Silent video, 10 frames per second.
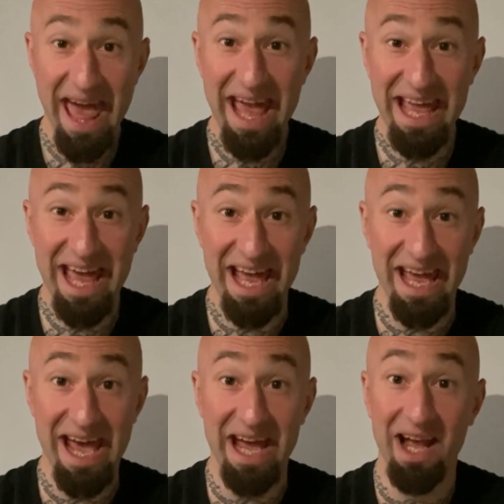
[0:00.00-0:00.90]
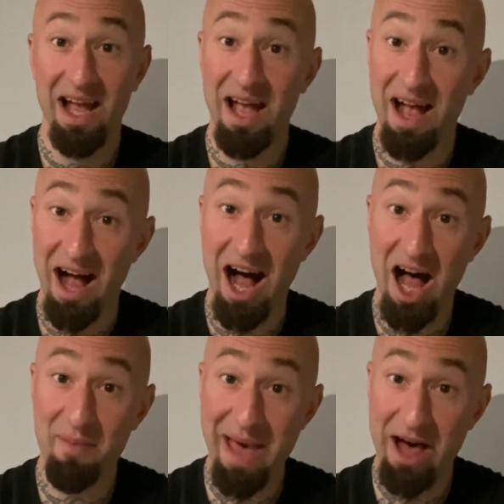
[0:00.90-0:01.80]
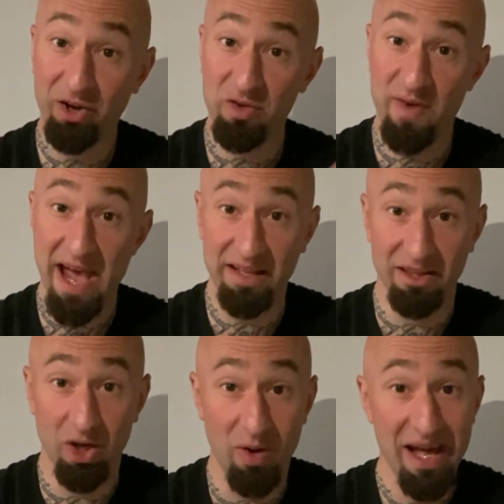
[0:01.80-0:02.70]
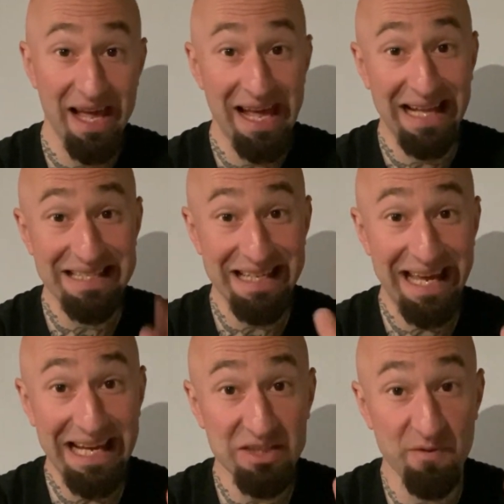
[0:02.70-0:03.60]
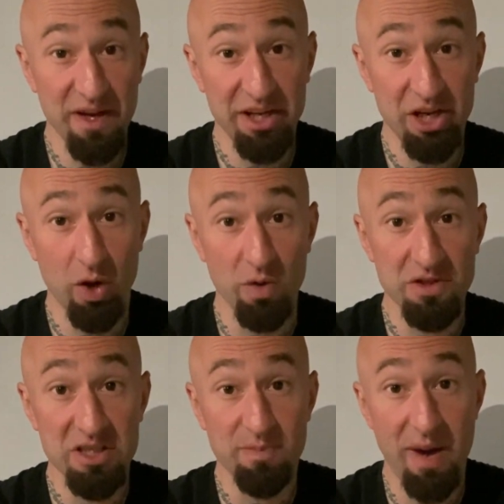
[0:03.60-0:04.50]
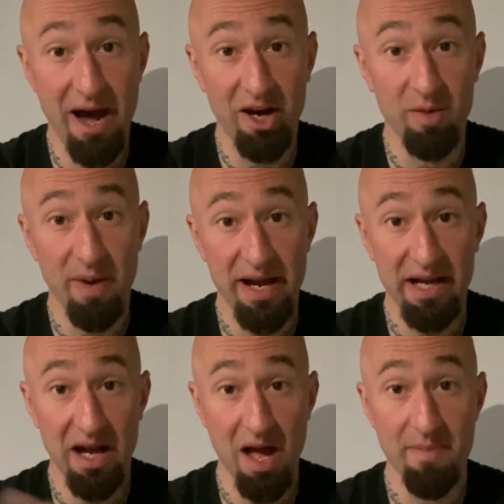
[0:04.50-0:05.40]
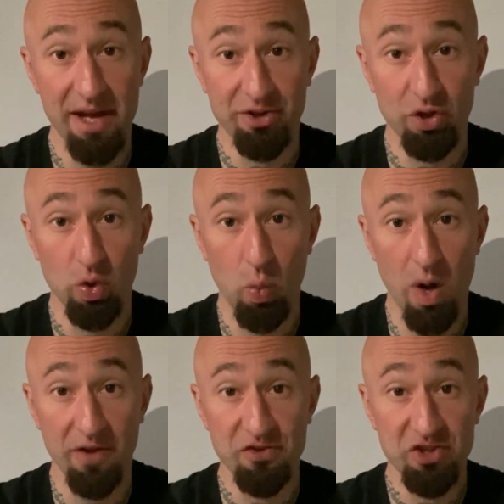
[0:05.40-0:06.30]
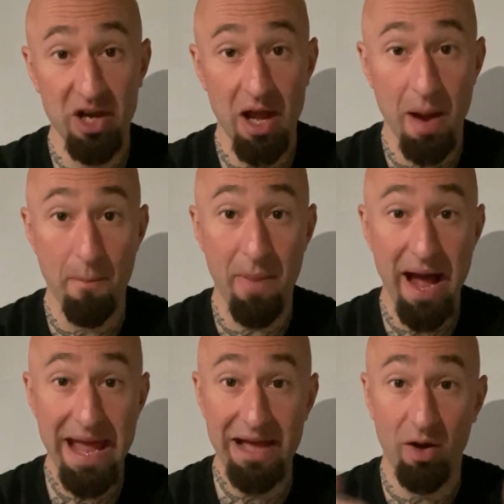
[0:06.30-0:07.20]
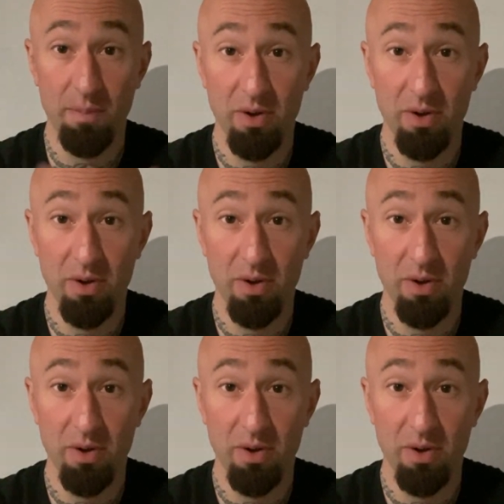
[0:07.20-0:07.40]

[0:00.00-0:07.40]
Hey, I'm Al Cavadlo, and today's video is inspired by a commenter who wants my help